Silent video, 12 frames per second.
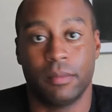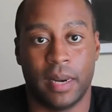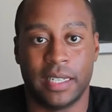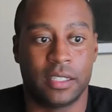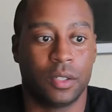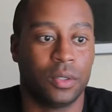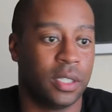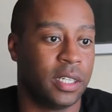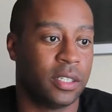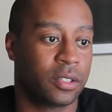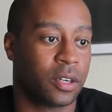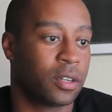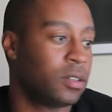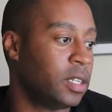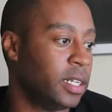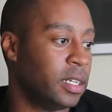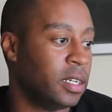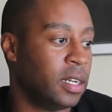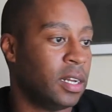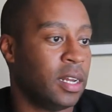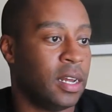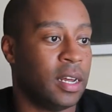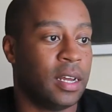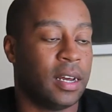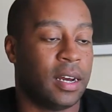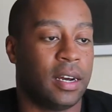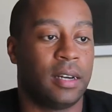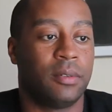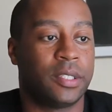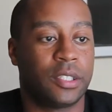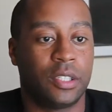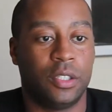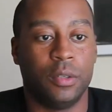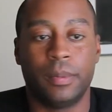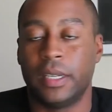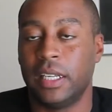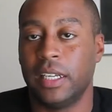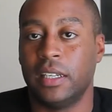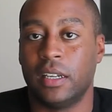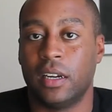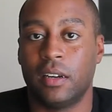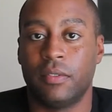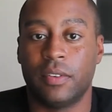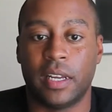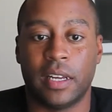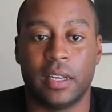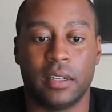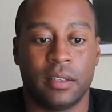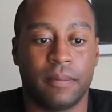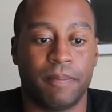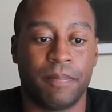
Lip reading: my soul to this girl, and I was stupidly in love, and